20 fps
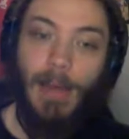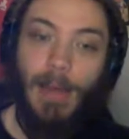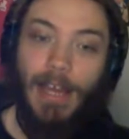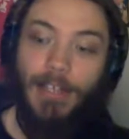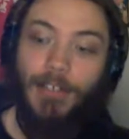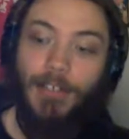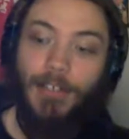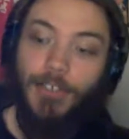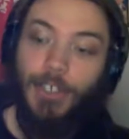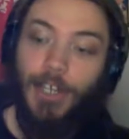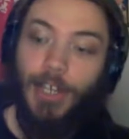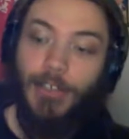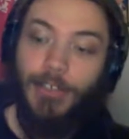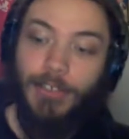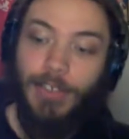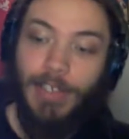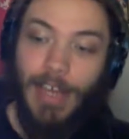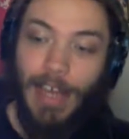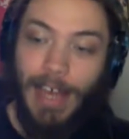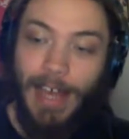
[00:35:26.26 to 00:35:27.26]
I
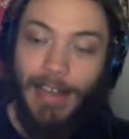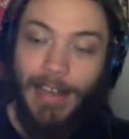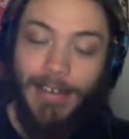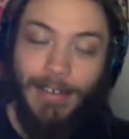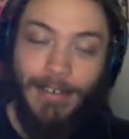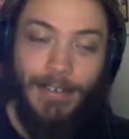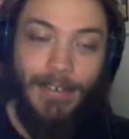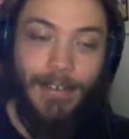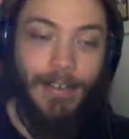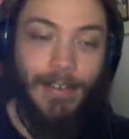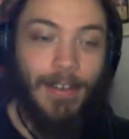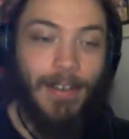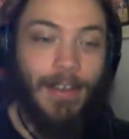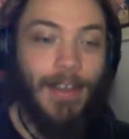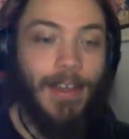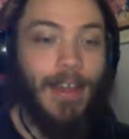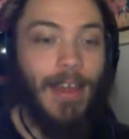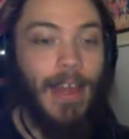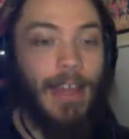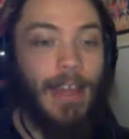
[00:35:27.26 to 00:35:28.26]
just got
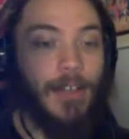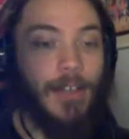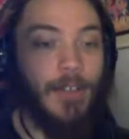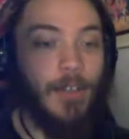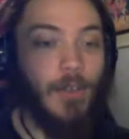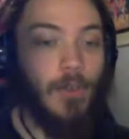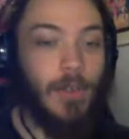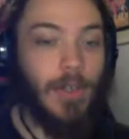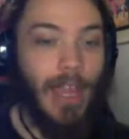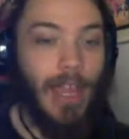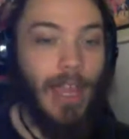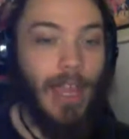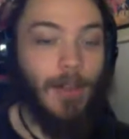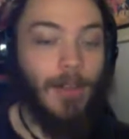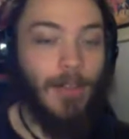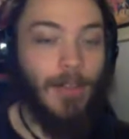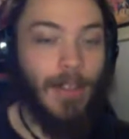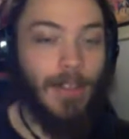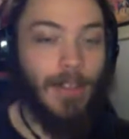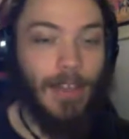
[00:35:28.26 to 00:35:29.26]
a new
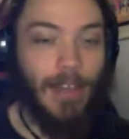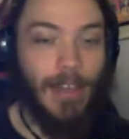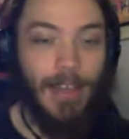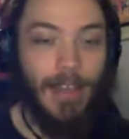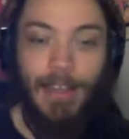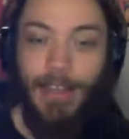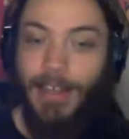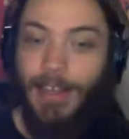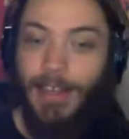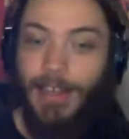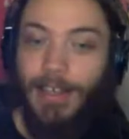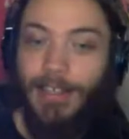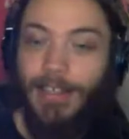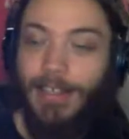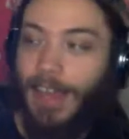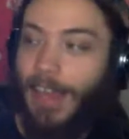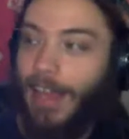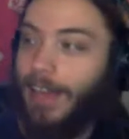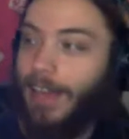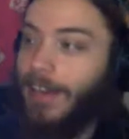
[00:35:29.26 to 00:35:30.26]
camera. That's a
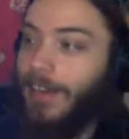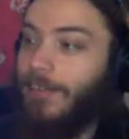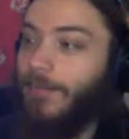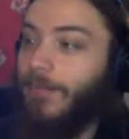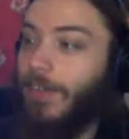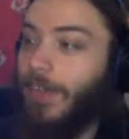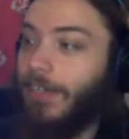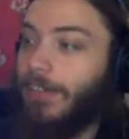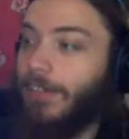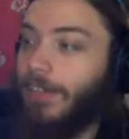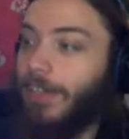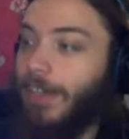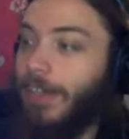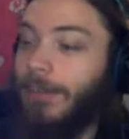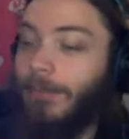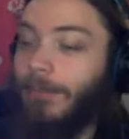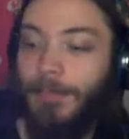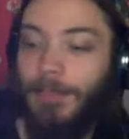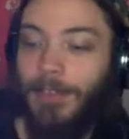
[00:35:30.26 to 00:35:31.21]
Canon Vixia.